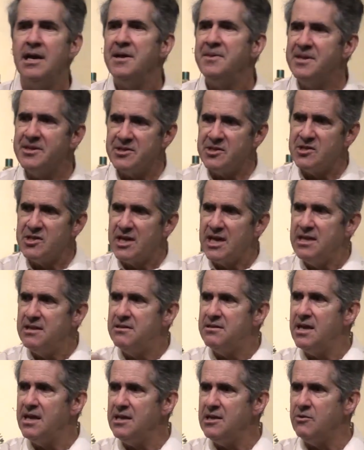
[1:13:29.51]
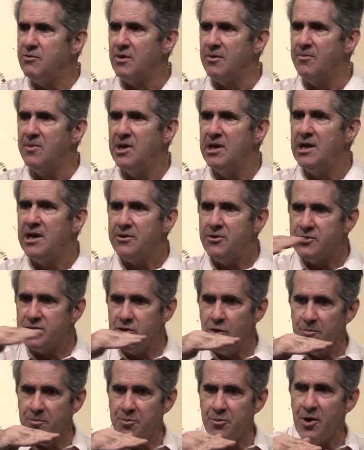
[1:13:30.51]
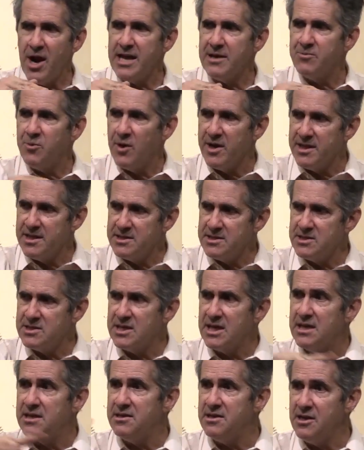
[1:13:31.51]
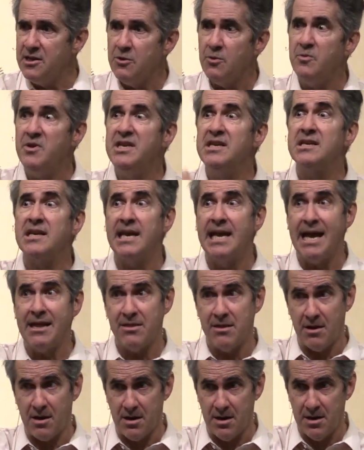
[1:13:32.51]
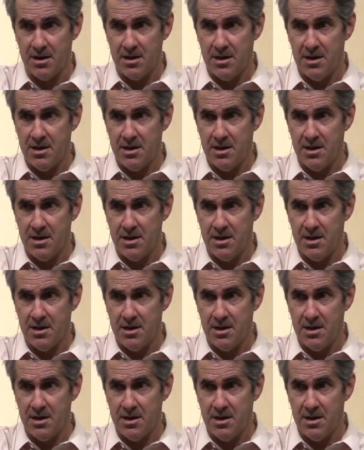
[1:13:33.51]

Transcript: This is a continuum. There's no break point. This is a continuum. We need to get there.